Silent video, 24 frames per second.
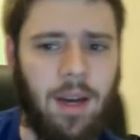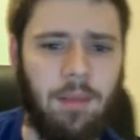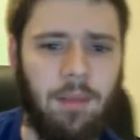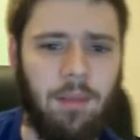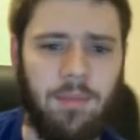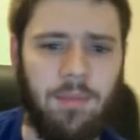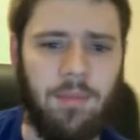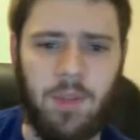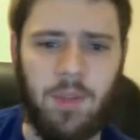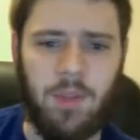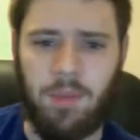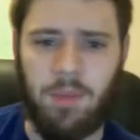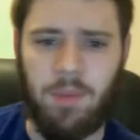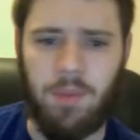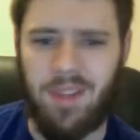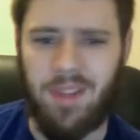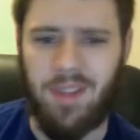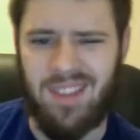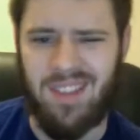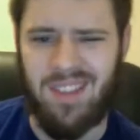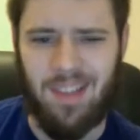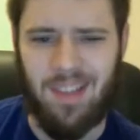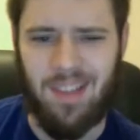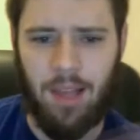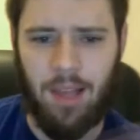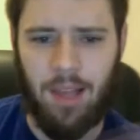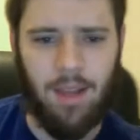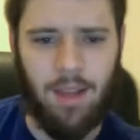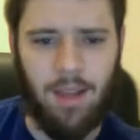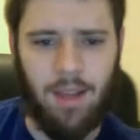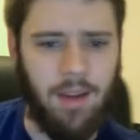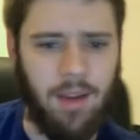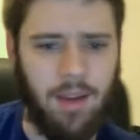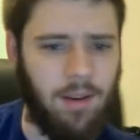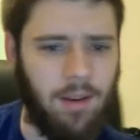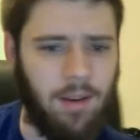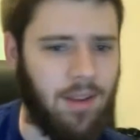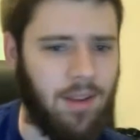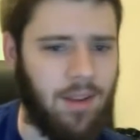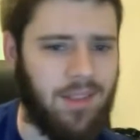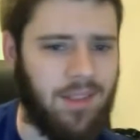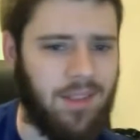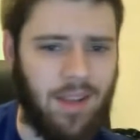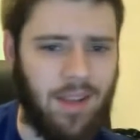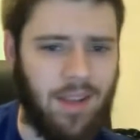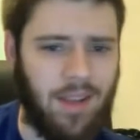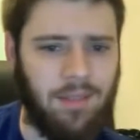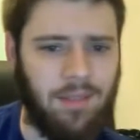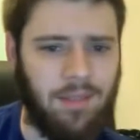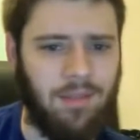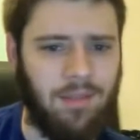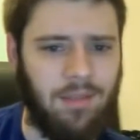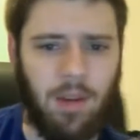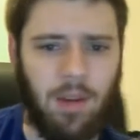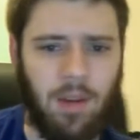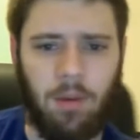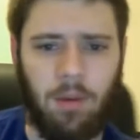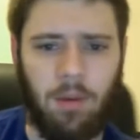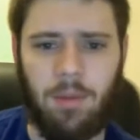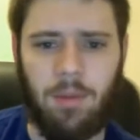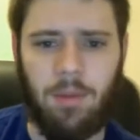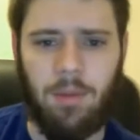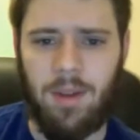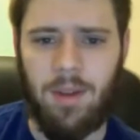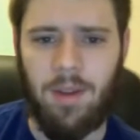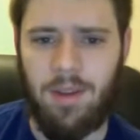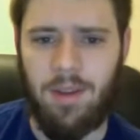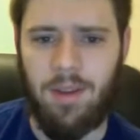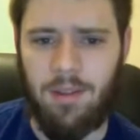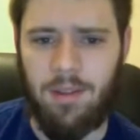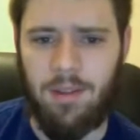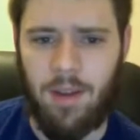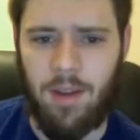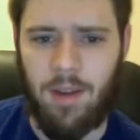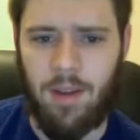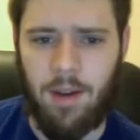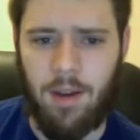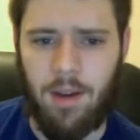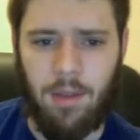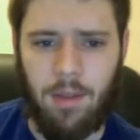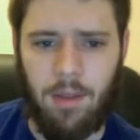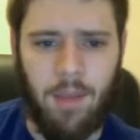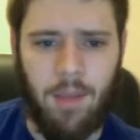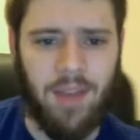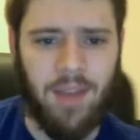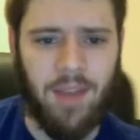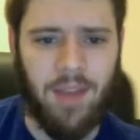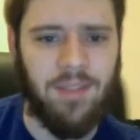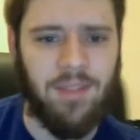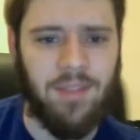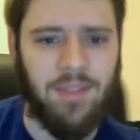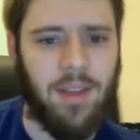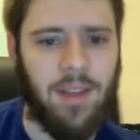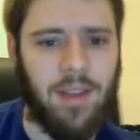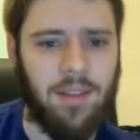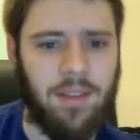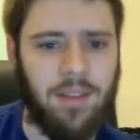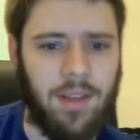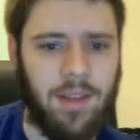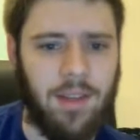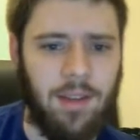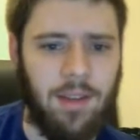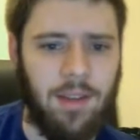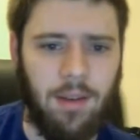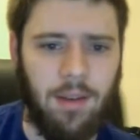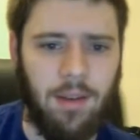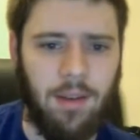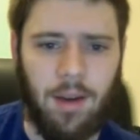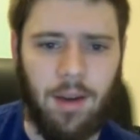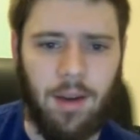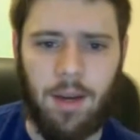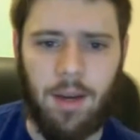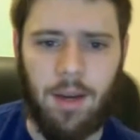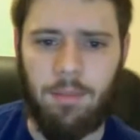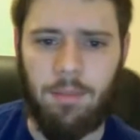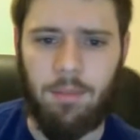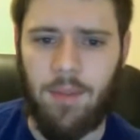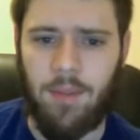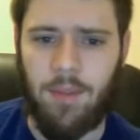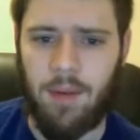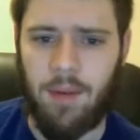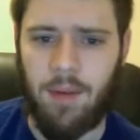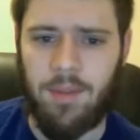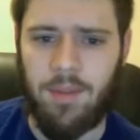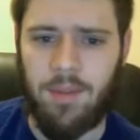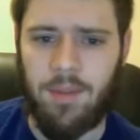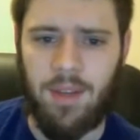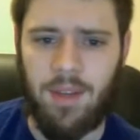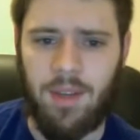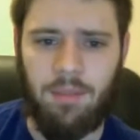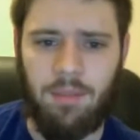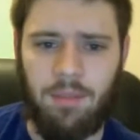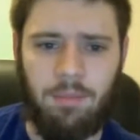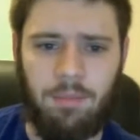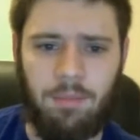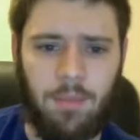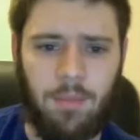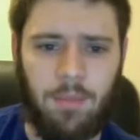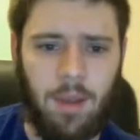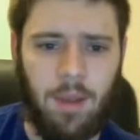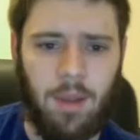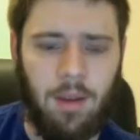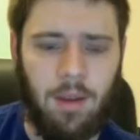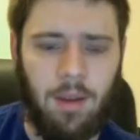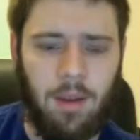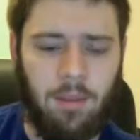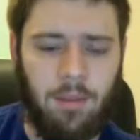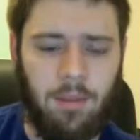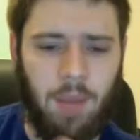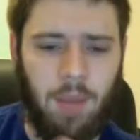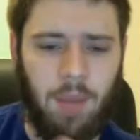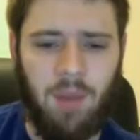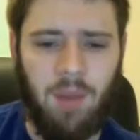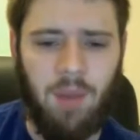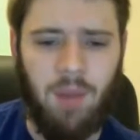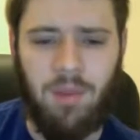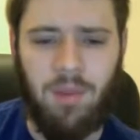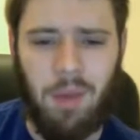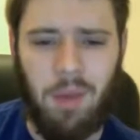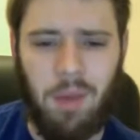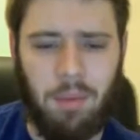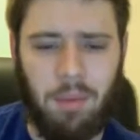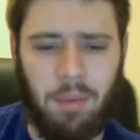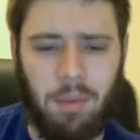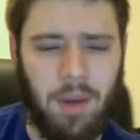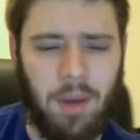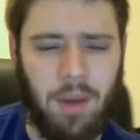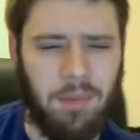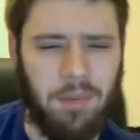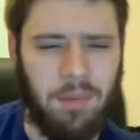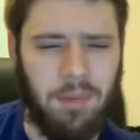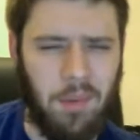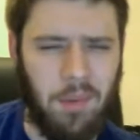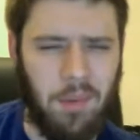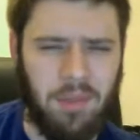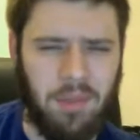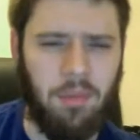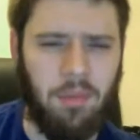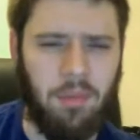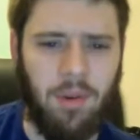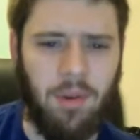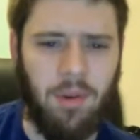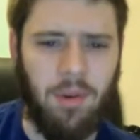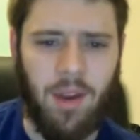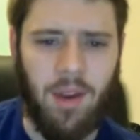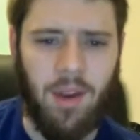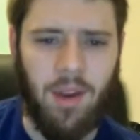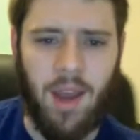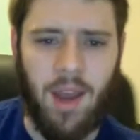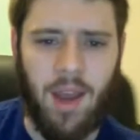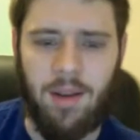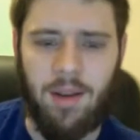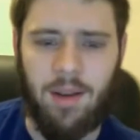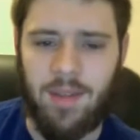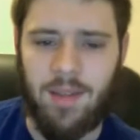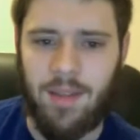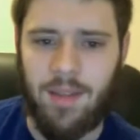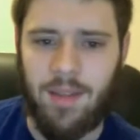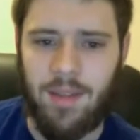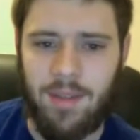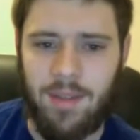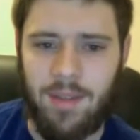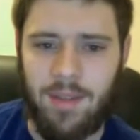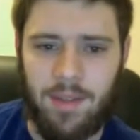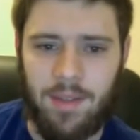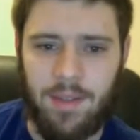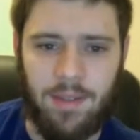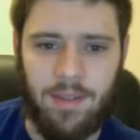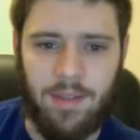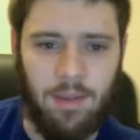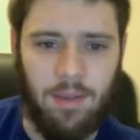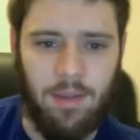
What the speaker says: just because it's a lot lighter and it's not, not nearly max intensity. I would say biofeedback becomes most important at higher intensities,